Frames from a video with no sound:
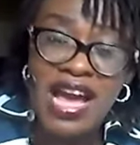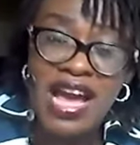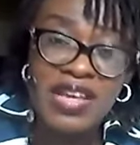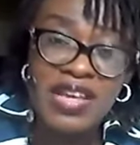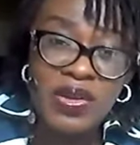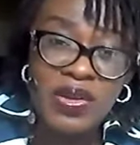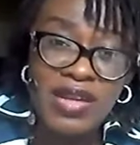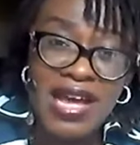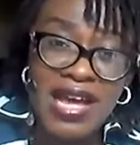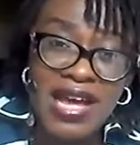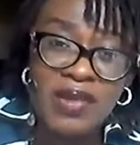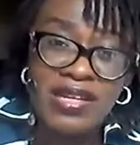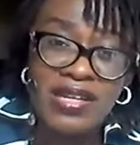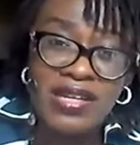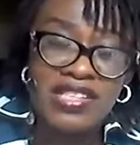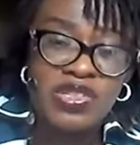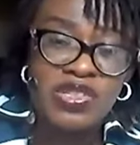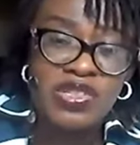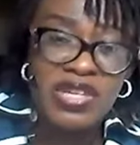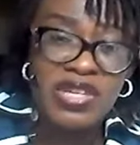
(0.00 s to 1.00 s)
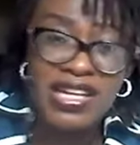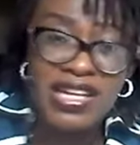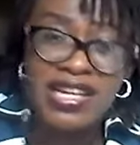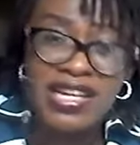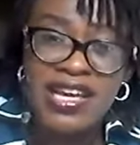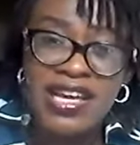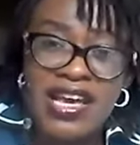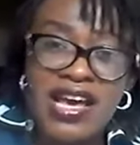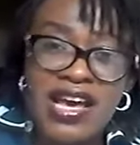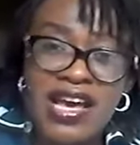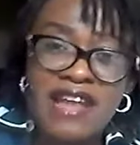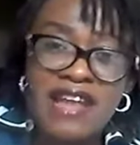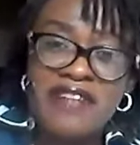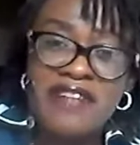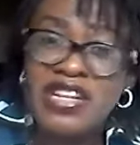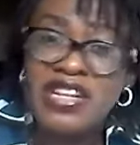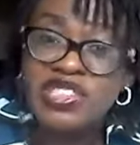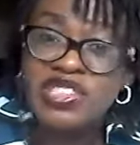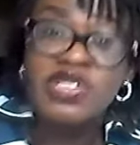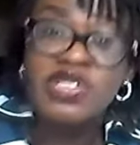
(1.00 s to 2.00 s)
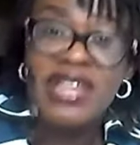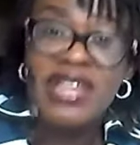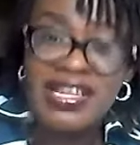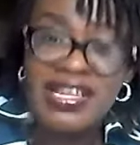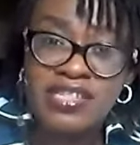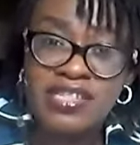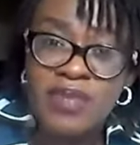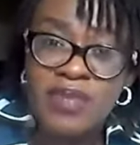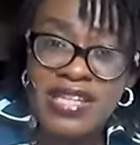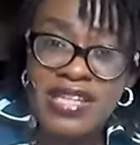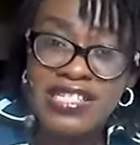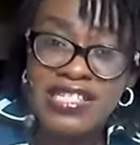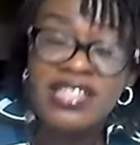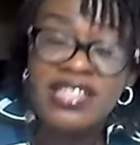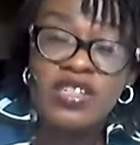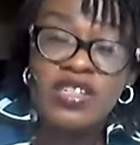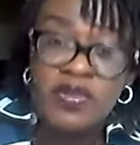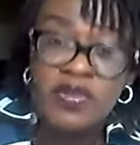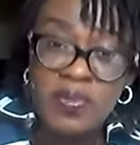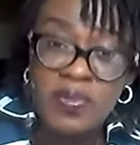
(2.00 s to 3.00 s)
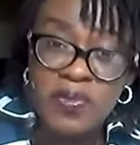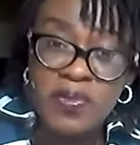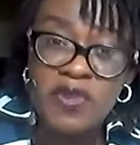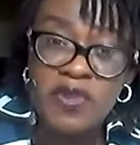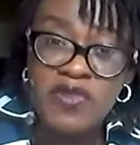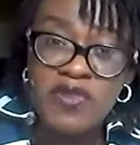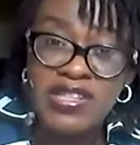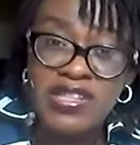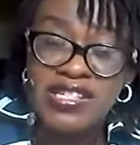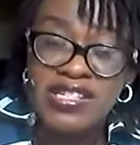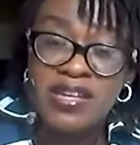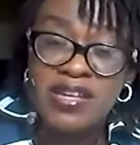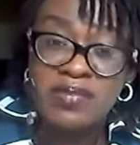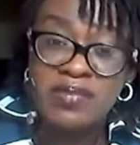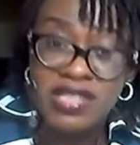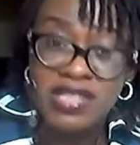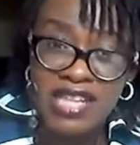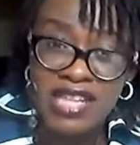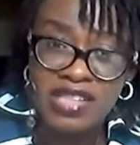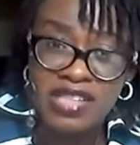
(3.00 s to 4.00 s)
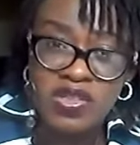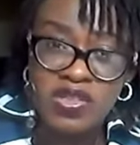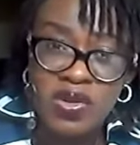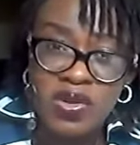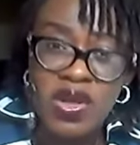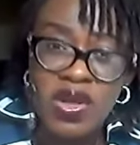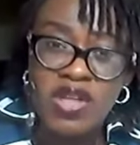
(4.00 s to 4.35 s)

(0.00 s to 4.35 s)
Ayoola Olasuyi, a financial expert in the non-profit sector.